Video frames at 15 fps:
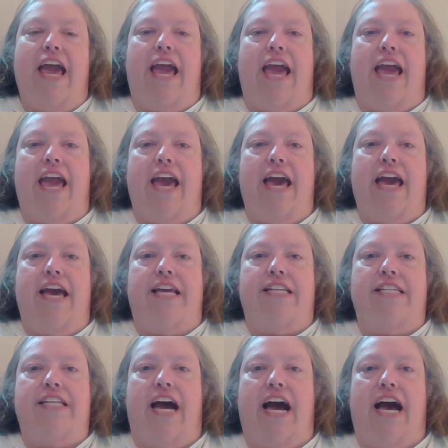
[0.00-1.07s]

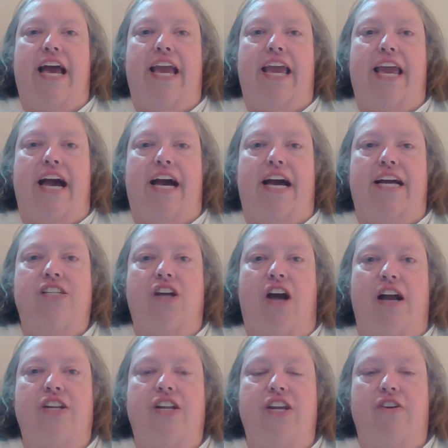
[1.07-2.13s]
And I uh,
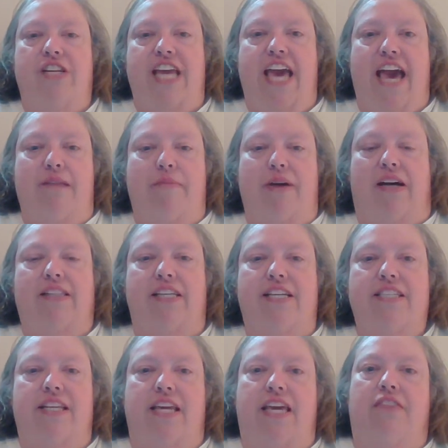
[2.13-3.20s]
talked to your dad about
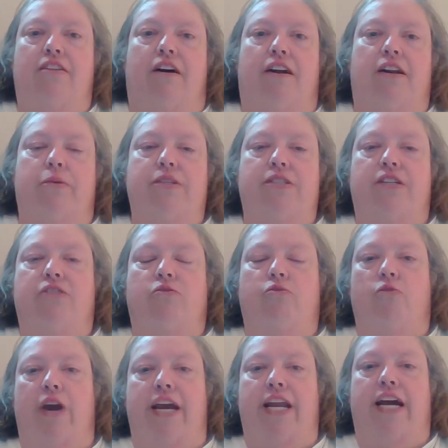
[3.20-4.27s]
this, and he thought it was a
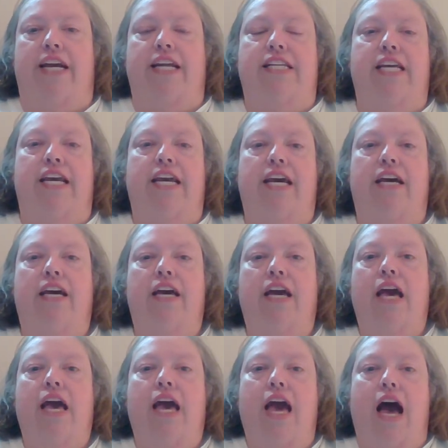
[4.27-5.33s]
great idea.
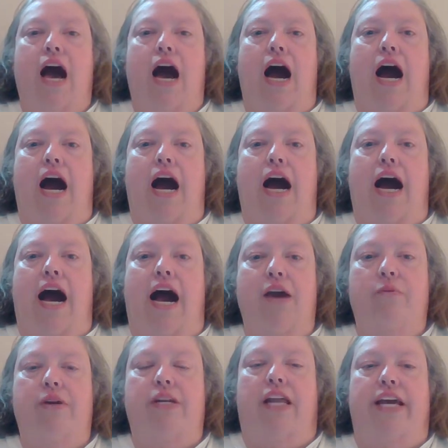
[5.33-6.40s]
Uh,
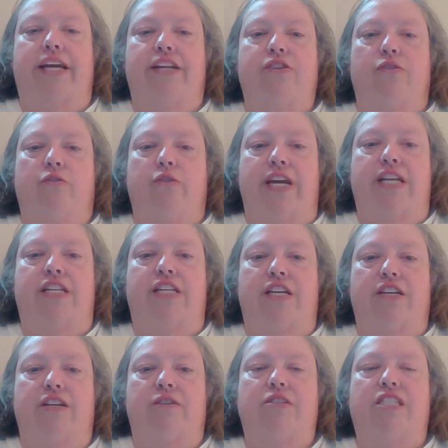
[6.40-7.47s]
I would like to read to
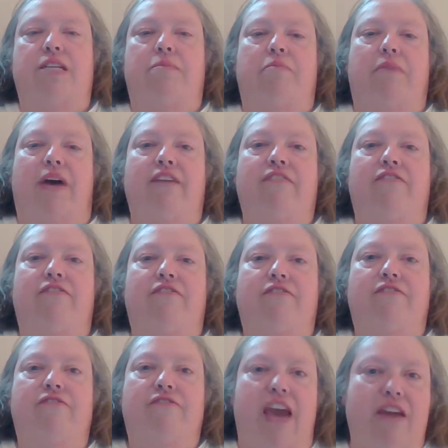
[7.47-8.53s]
you some of my
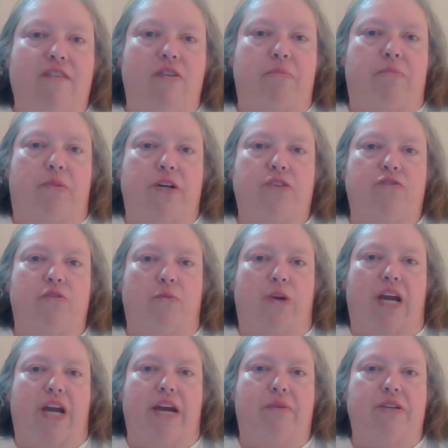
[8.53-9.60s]
favorite books from
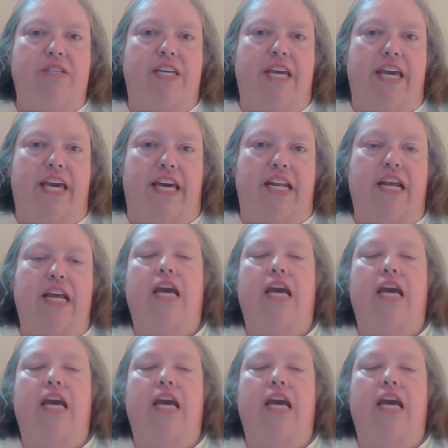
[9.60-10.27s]
when I was a kid.